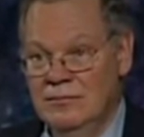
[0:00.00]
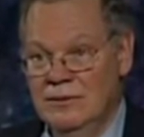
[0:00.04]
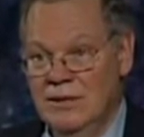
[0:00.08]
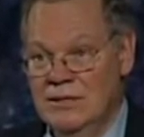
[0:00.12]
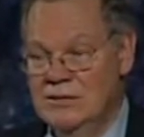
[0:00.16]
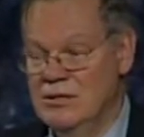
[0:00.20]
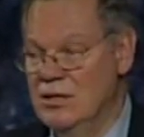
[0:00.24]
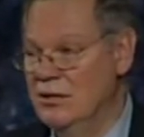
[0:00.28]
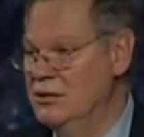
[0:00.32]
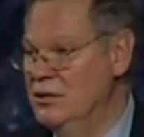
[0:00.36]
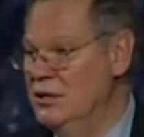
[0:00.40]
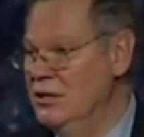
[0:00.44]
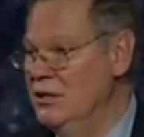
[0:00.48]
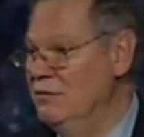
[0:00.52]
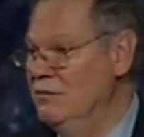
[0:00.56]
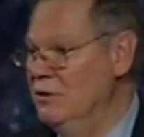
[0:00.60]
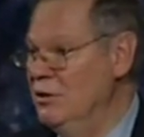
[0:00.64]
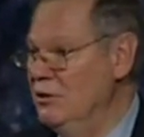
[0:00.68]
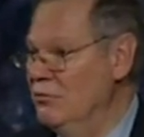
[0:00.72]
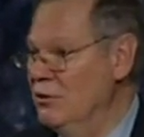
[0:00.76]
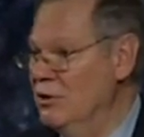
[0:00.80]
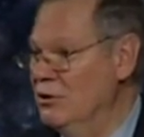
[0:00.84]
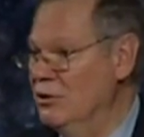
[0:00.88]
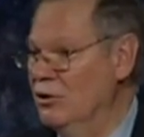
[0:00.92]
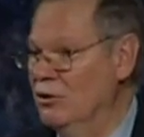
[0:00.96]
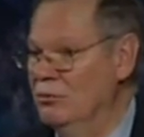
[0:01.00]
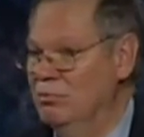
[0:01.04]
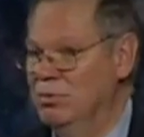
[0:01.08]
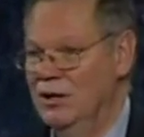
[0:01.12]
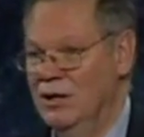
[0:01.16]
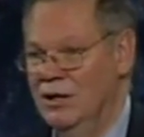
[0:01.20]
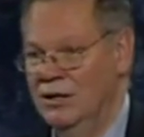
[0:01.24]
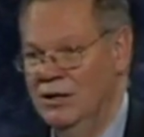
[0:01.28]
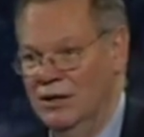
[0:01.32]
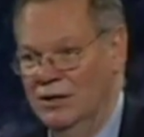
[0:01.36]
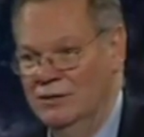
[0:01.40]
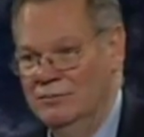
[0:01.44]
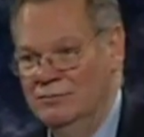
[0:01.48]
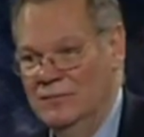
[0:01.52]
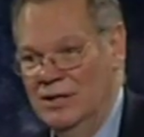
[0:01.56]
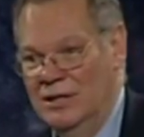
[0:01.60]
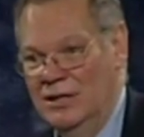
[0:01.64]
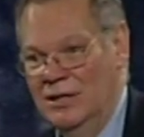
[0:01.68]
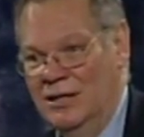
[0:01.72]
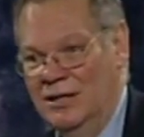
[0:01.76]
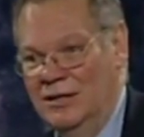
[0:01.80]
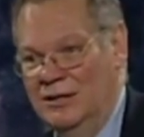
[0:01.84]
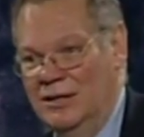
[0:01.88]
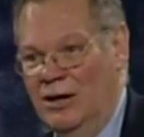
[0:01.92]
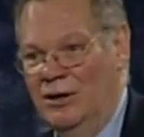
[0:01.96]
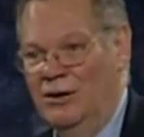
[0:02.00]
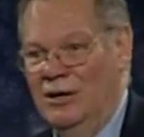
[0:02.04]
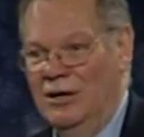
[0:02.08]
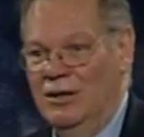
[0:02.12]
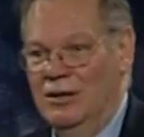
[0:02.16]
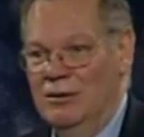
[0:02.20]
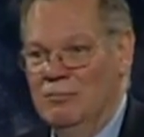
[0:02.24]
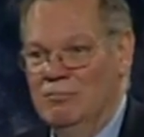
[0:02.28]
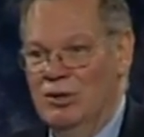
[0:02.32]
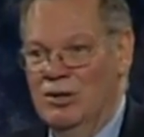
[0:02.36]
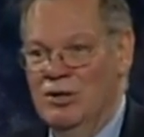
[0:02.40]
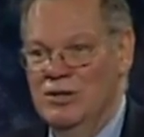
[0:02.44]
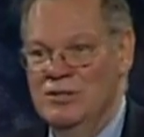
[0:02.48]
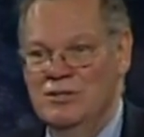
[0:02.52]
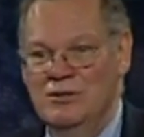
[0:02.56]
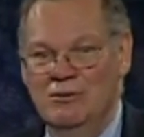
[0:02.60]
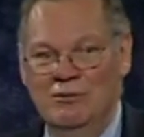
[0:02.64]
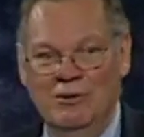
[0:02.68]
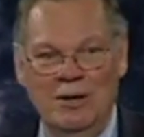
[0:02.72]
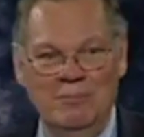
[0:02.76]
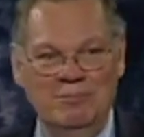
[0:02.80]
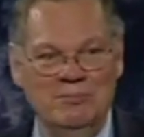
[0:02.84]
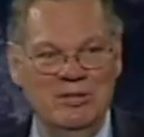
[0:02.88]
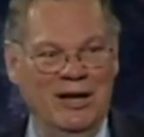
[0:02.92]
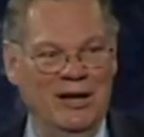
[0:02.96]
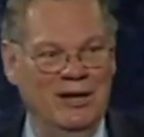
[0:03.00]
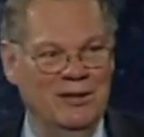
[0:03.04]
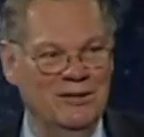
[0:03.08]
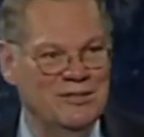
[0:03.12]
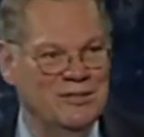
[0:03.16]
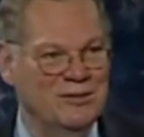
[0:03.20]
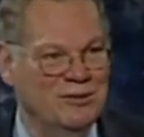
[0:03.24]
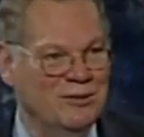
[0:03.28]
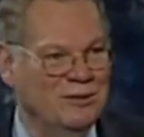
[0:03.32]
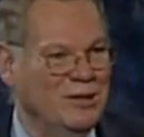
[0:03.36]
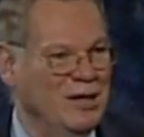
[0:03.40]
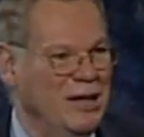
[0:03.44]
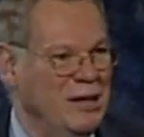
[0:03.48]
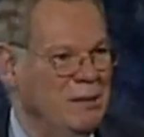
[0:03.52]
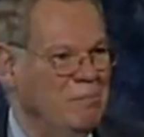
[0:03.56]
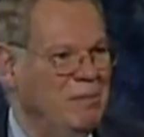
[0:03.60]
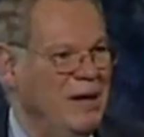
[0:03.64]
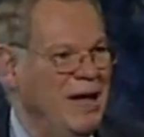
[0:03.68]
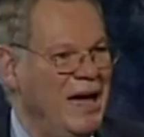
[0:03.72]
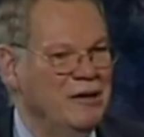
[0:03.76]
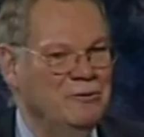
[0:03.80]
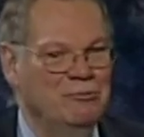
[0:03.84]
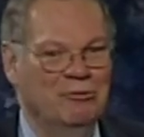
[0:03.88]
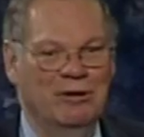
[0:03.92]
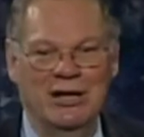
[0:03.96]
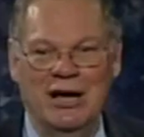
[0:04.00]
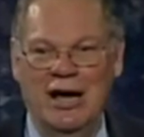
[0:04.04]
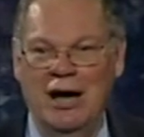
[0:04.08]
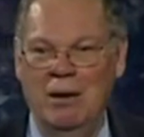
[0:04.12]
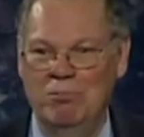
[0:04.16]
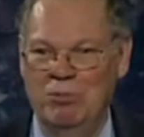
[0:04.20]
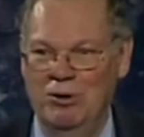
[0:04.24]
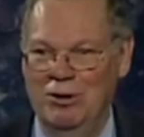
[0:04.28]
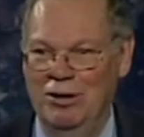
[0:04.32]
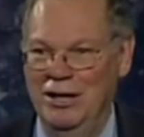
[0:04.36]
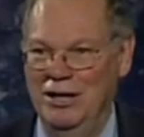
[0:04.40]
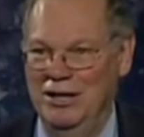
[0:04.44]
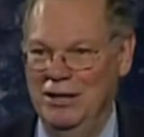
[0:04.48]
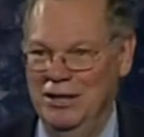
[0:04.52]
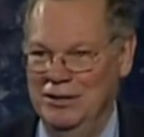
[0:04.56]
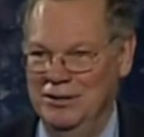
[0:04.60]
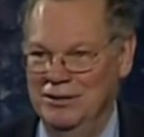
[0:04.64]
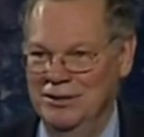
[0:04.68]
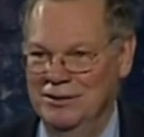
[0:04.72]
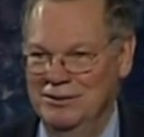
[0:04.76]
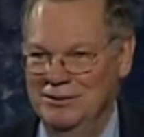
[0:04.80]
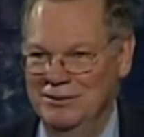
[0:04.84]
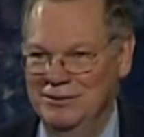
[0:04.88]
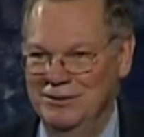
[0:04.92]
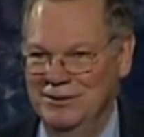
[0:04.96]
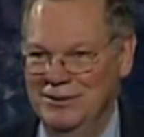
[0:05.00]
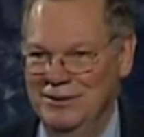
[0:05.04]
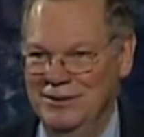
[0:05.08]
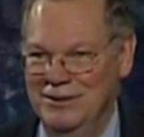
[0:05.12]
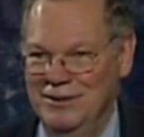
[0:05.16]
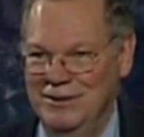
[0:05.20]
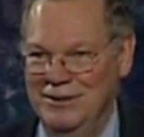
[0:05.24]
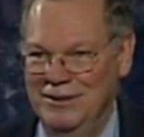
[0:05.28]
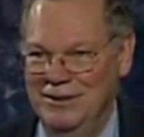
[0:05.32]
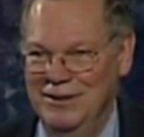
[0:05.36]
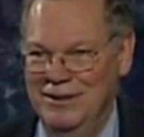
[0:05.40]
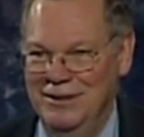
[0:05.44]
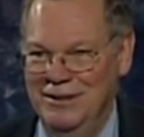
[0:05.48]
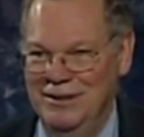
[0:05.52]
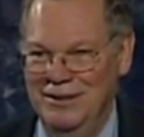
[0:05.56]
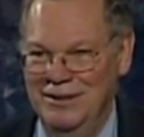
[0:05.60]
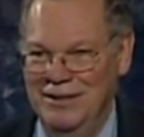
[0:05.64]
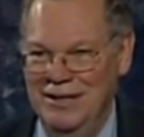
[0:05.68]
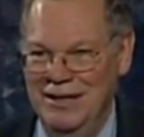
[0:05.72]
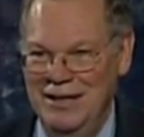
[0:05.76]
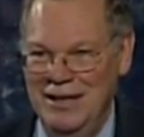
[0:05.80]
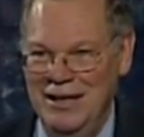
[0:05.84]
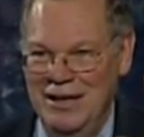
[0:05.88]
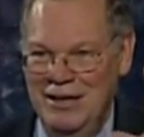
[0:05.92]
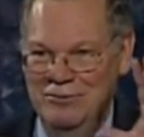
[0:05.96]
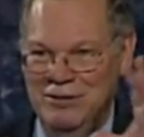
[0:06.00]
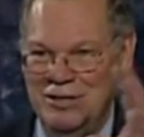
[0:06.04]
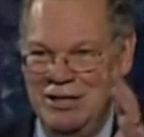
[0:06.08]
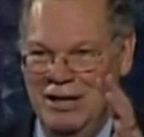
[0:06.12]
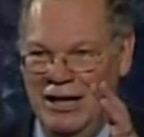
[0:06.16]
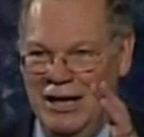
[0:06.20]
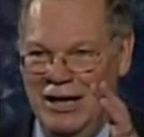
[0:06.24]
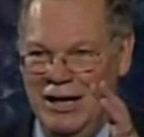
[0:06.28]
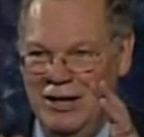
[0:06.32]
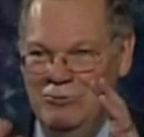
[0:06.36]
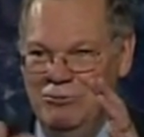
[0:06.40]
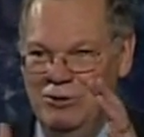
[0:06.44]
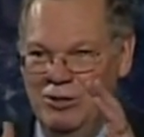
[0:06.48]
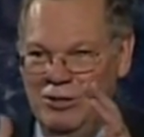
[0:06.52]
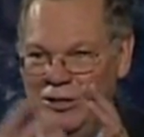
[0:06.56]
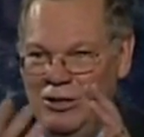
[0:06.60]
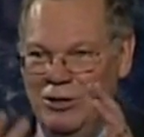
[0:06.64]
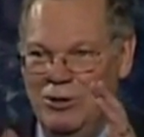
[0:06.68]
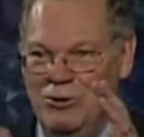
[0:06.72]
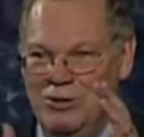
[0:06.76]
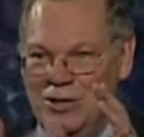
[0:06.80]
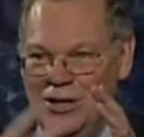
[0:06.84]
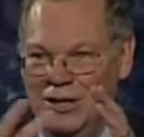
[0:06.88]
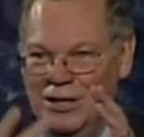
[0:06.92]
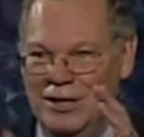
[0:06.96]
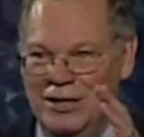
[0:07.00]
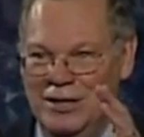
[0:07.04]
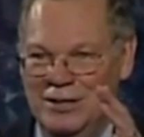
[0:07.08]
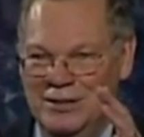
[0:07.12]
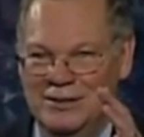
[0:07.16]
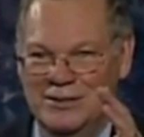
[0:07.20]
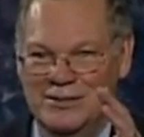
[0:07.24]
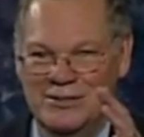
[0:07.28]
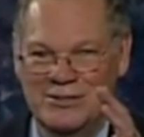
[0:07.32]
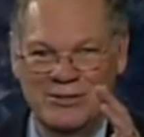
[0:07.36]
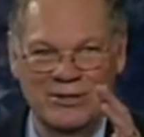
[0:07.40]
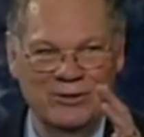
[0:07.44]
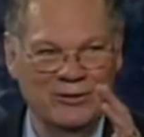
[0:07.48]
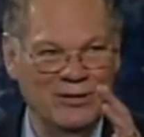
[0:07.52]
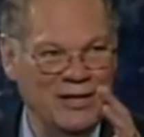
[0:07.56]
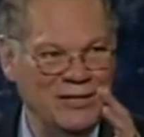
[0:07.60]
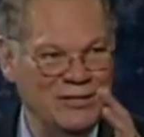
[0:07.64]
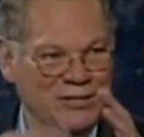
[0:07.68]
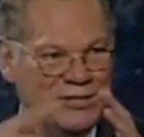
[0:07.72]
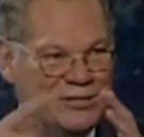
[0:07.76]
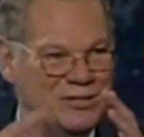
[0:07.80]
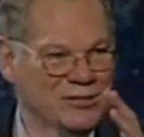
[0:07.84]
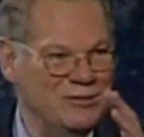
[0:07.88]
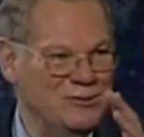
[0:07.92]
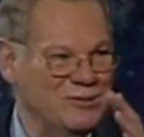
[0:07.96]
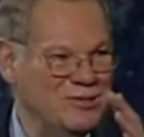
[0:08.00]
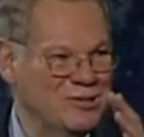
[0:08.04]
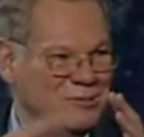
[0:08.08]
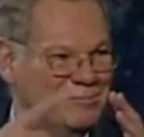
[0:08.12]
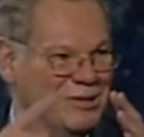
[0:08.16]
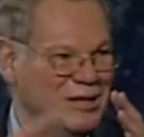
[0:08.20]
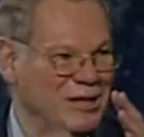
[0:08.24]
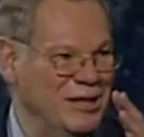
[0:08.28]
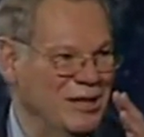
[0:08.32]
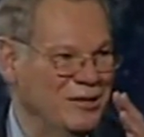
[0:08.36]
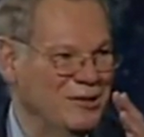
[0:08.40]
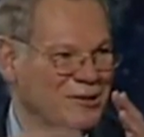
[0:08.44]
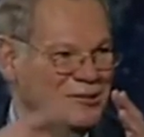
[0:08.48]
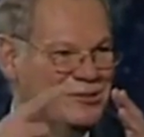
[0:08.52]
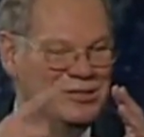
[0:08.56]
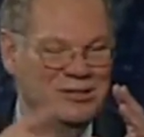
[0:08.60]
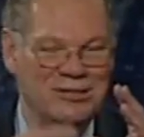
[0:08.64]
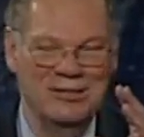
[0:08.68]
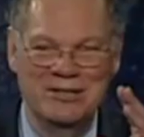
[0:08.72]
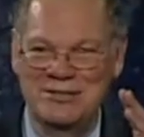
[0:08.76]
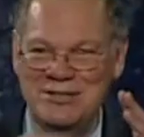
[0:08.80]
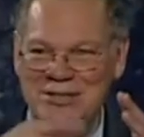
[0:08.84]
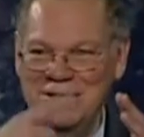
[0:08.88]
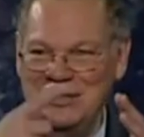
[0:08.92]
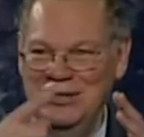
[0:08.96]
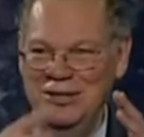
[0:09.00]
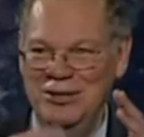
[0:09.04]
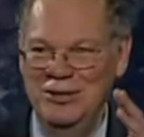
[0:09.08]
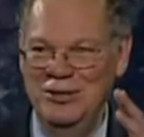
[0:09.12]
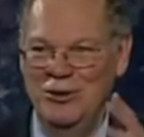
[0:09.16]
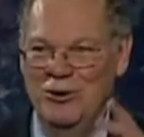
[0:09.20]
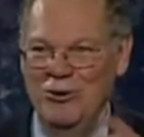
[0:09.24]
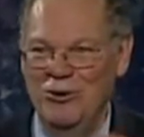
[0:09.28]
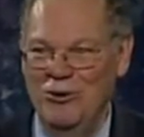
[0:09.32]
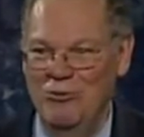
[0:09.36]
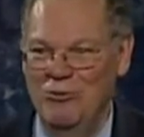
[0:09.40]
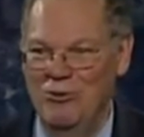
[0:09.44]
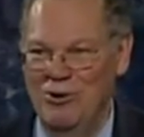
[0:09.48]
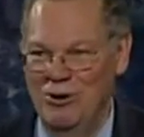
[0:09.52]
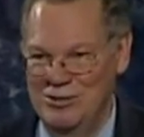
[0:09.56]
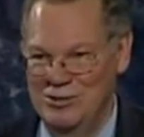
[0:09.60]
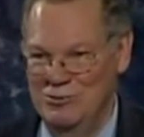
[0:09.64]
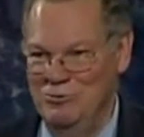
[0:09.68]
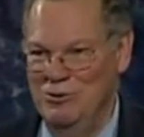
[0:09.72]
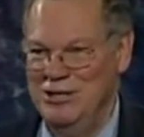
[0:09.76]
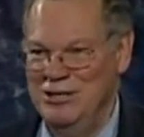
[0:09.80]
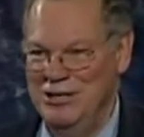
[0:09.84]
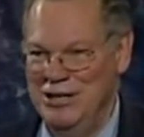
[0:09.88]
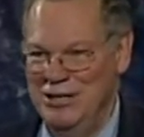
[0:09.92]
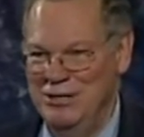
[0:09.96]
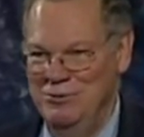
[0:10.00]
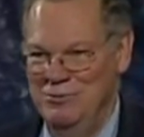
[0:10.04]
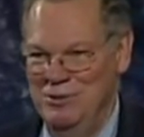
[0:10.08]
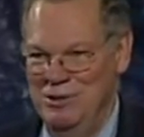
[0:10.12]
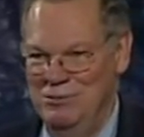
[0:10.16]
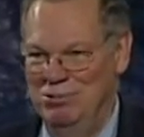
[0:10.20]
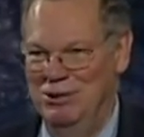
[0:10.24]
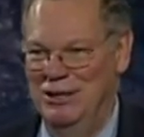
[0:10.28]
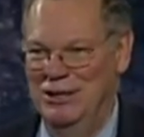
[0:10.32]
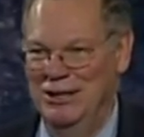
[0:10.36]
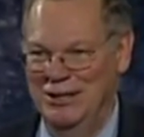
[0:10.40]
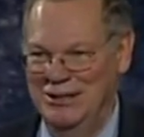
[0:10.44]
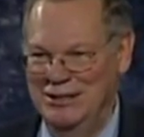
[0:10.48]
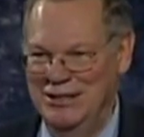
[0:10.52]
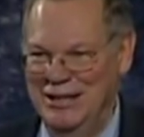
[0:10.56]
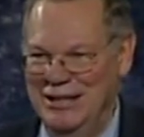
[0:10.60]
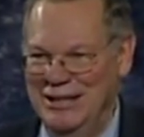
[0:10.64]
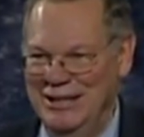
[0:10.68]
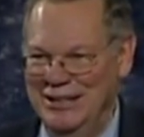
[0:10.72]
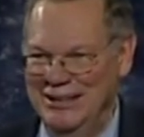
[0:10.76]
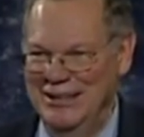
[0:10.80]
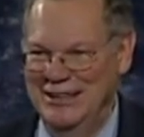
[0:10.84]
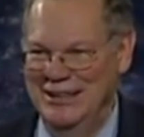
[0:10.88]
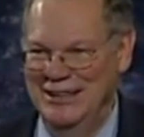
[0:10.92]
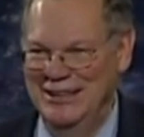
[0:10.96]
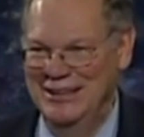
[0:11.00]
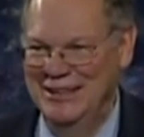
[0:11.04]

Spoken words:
It's a TV with no plug-in. Now, birds and reptiles, they're like battery operated. They have an egg with yolk in it, and so they just use up the energy that's in the yolk, whereas we need to be plugged in.